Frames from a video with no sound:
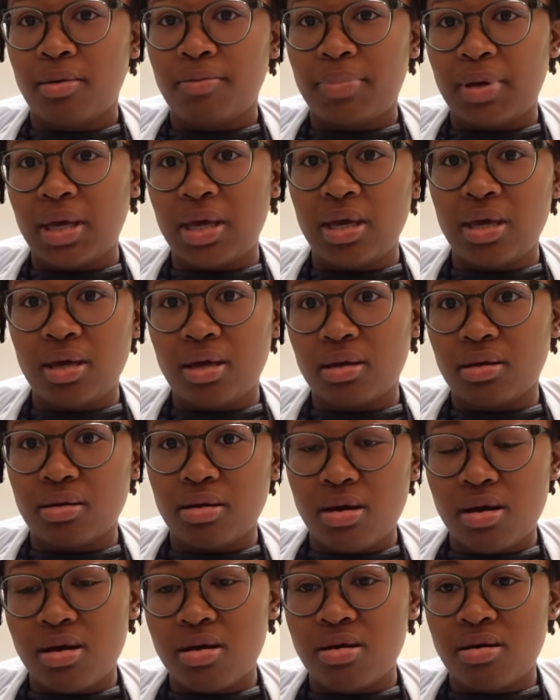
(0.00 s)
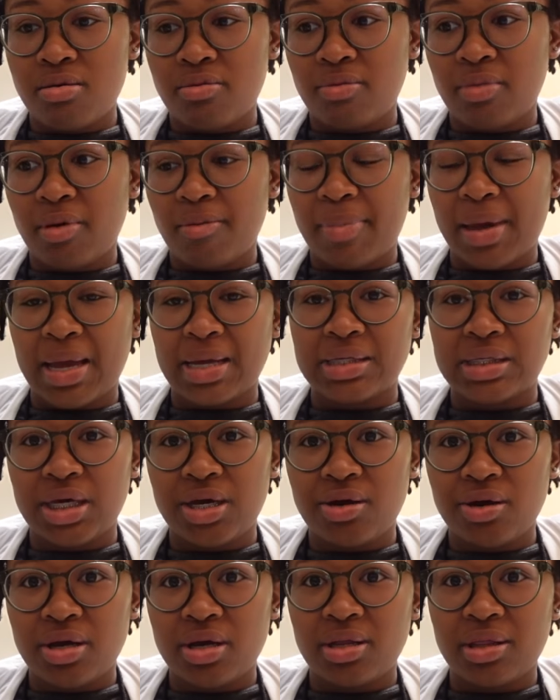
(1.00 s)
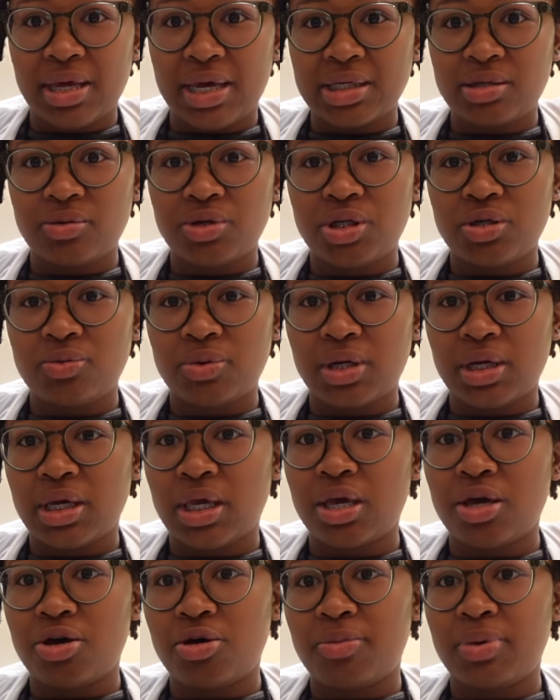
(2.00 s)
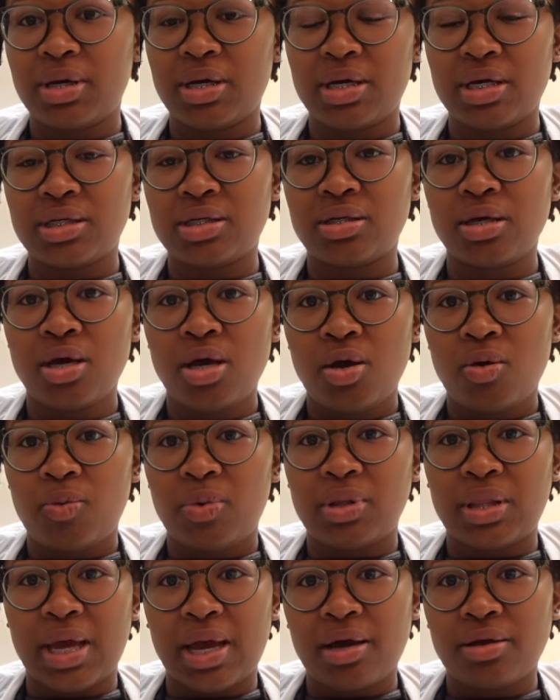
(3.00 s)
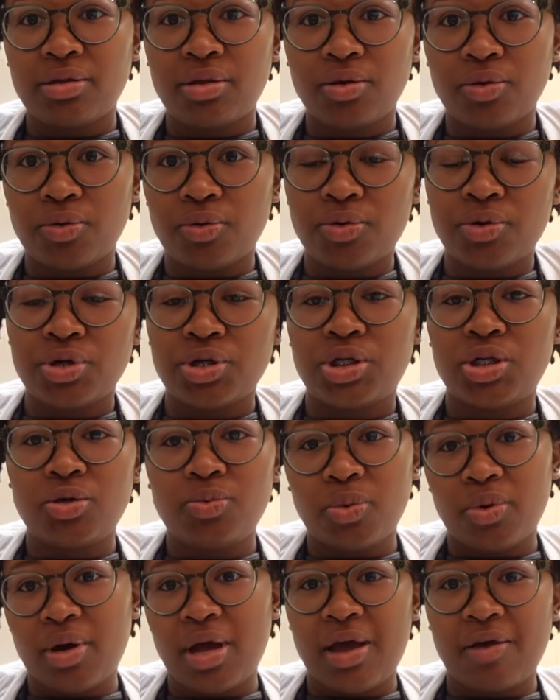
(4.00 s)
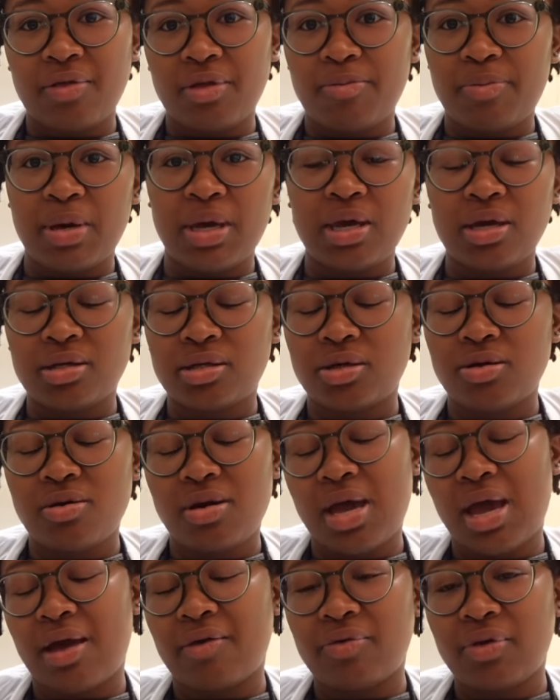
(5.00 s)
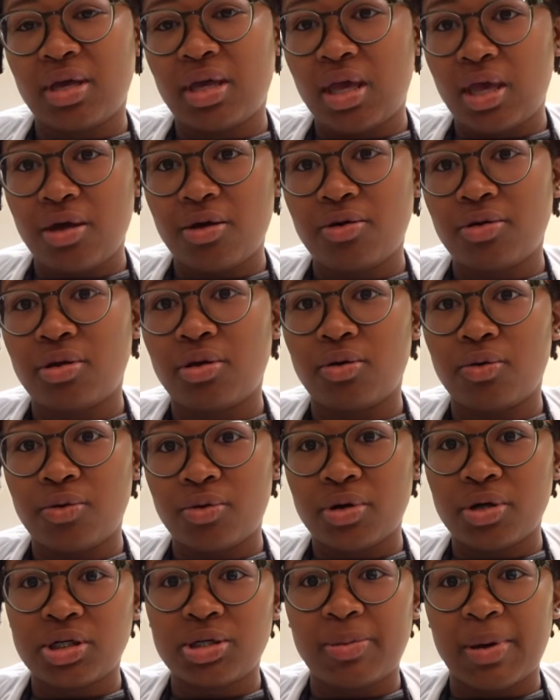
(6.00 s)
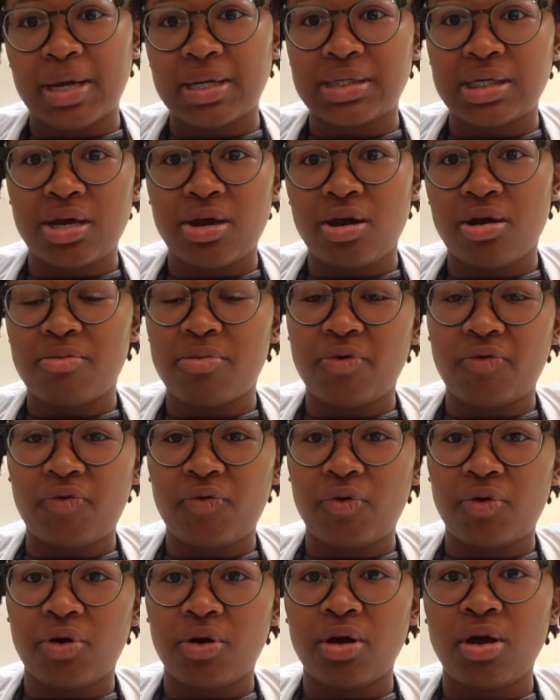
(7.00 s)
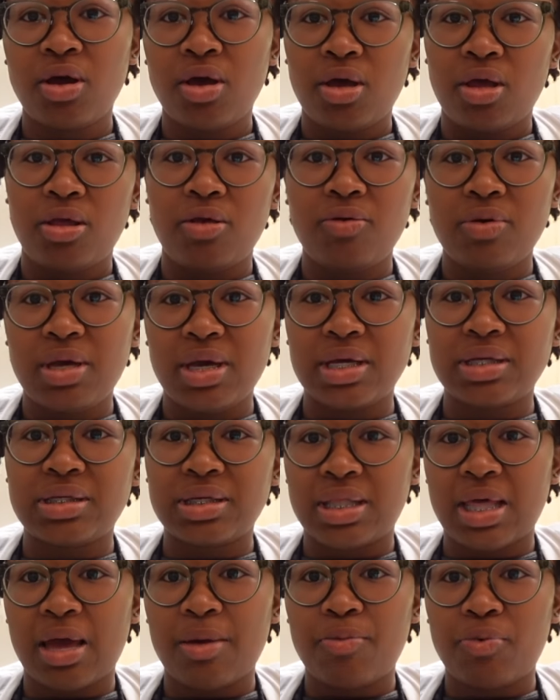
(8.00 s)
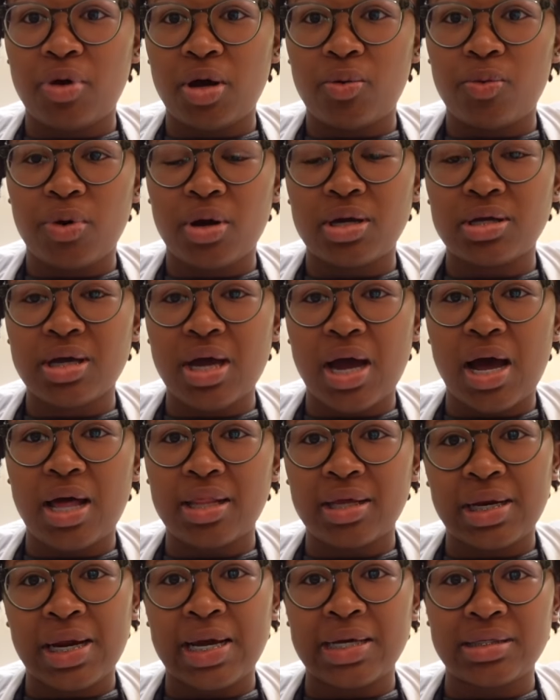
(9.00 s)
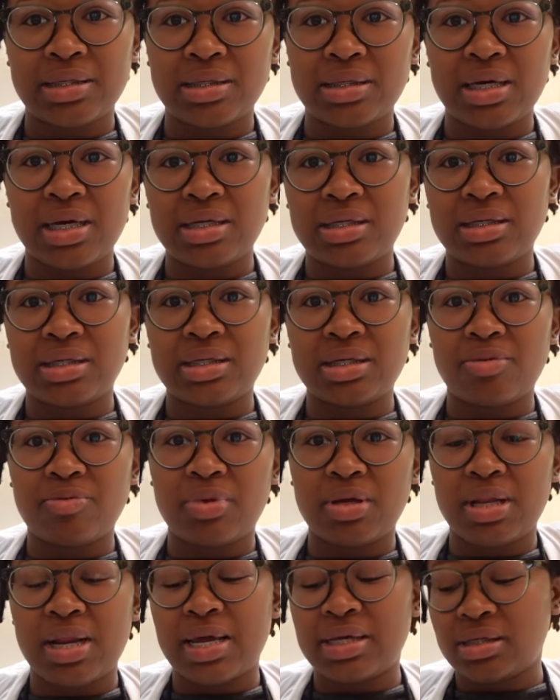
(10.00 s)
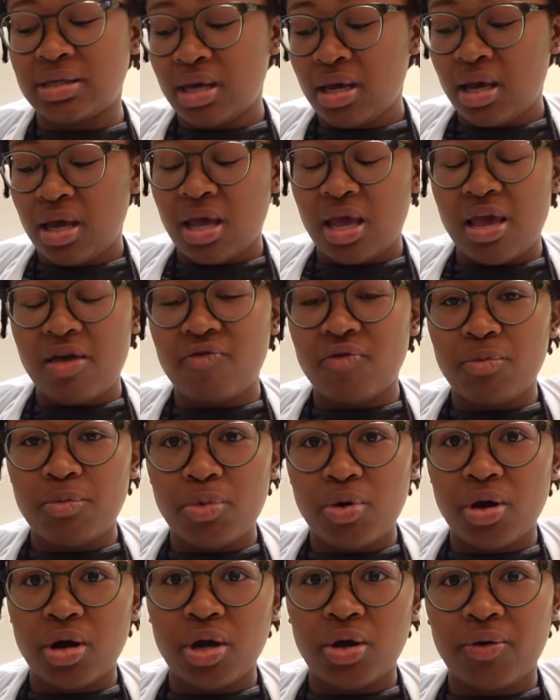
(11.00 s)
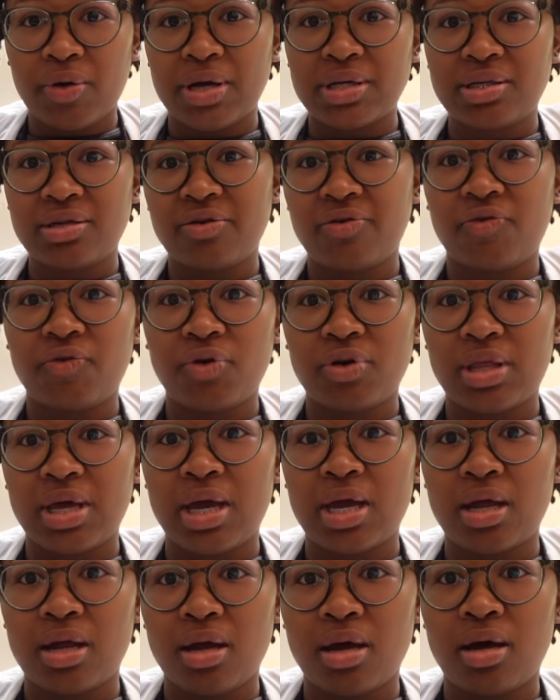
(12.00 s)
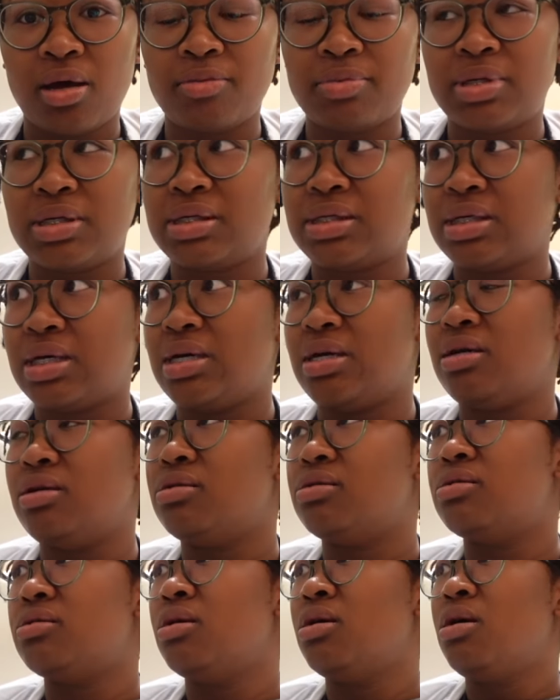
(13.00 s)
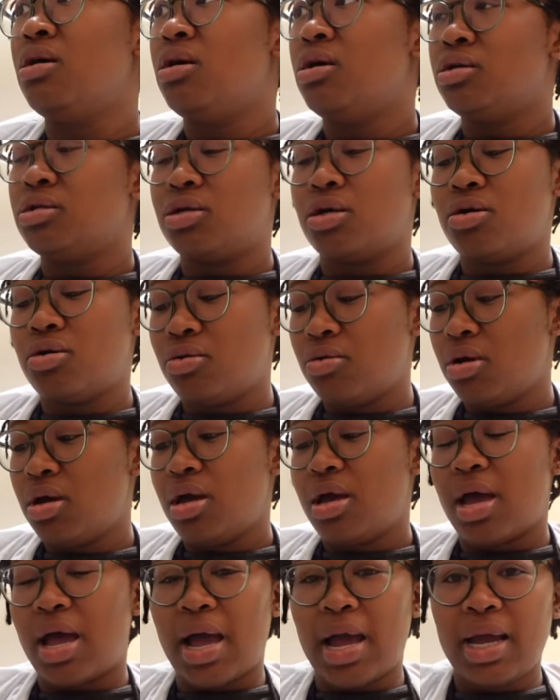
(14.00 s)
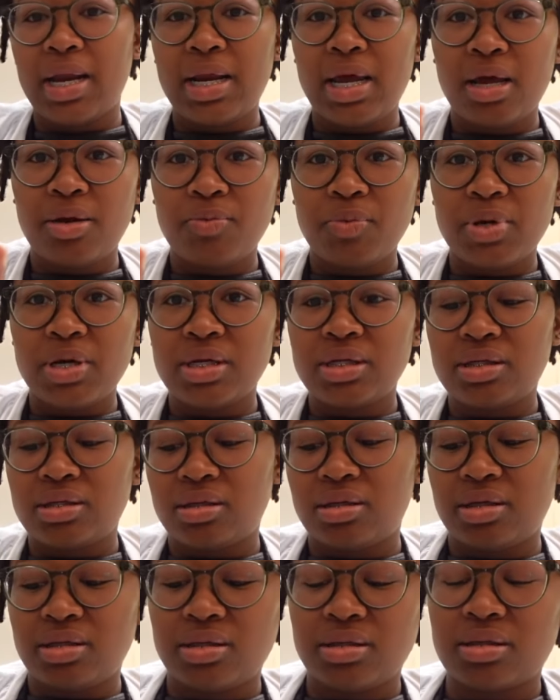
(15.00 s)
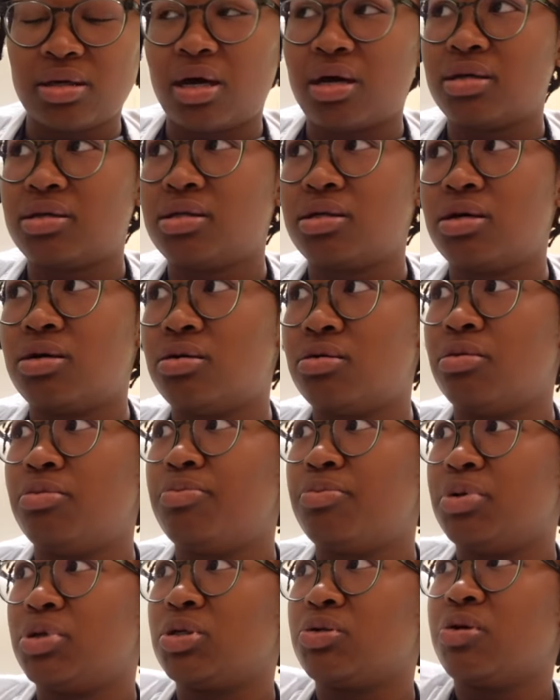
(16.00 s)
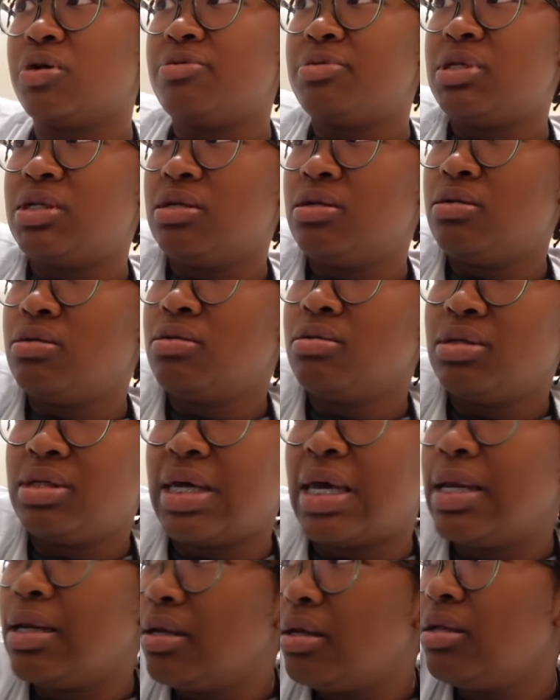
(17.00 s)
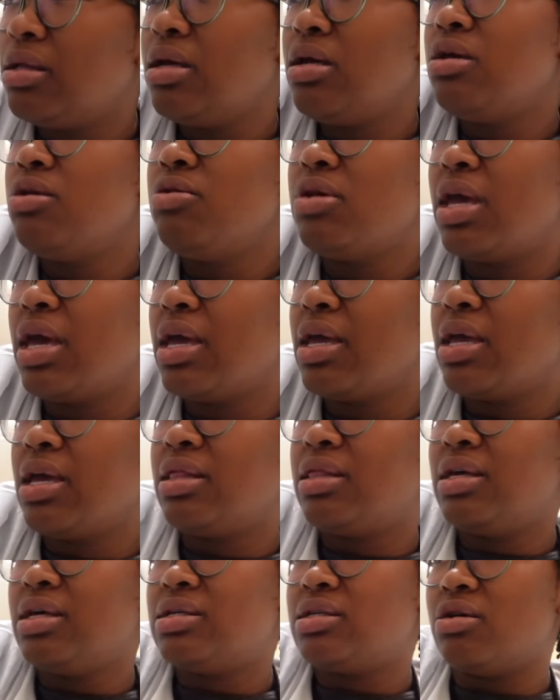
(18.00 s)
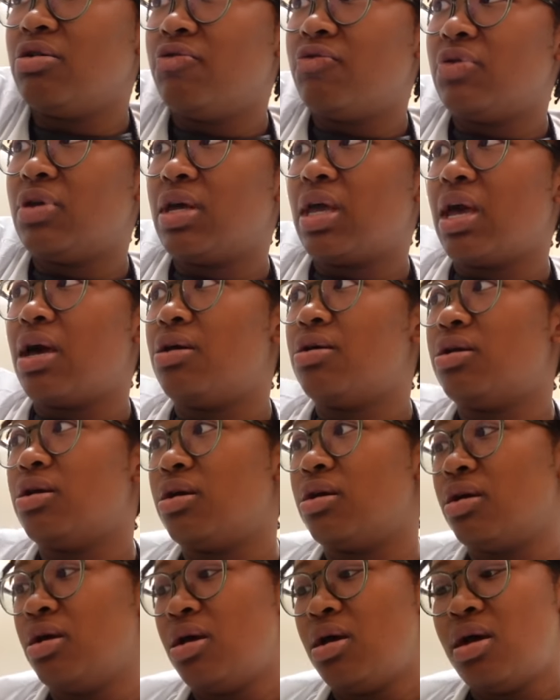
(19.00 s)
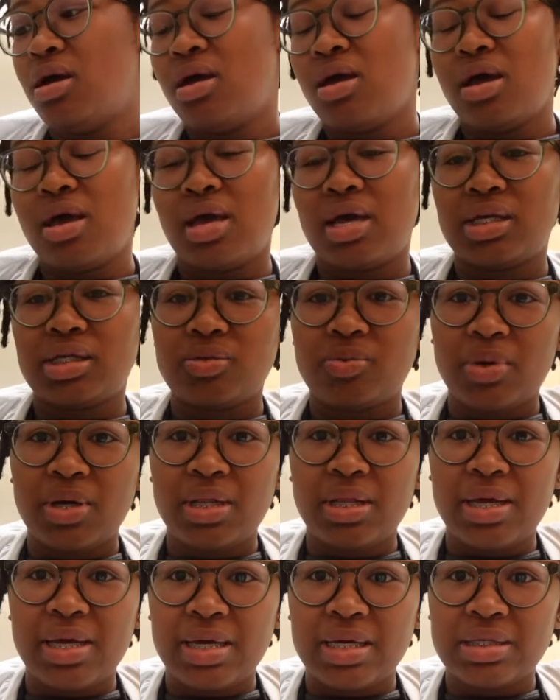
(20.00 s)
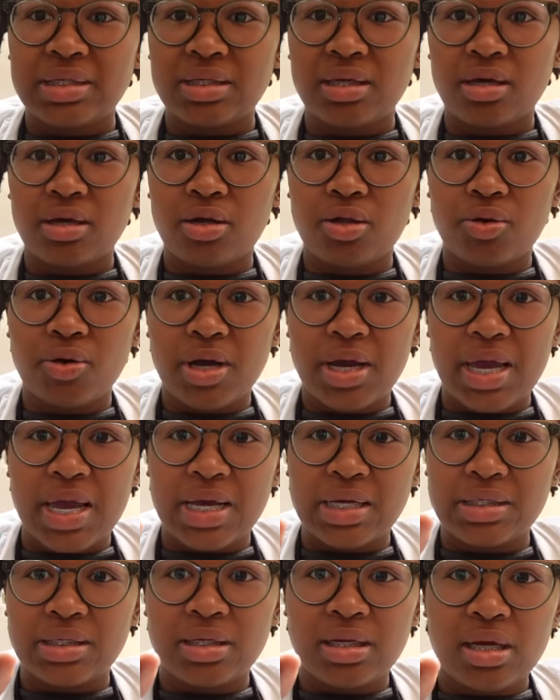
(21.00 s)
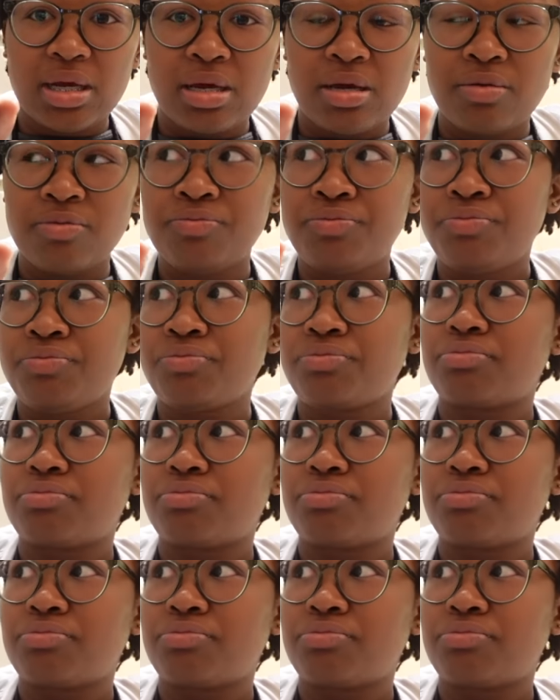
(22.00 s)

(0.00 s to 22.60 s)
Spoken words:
pink bacteria. That's what you want to kill, because without the orange you won't have the pink. So you have to kill the orange bacteria before you get to that point where it colonizes into something that's even more aggressive for that disease. So iodine rinse, this is also prescription. Technically you can't get this over the counter, as well as chlorhexidine.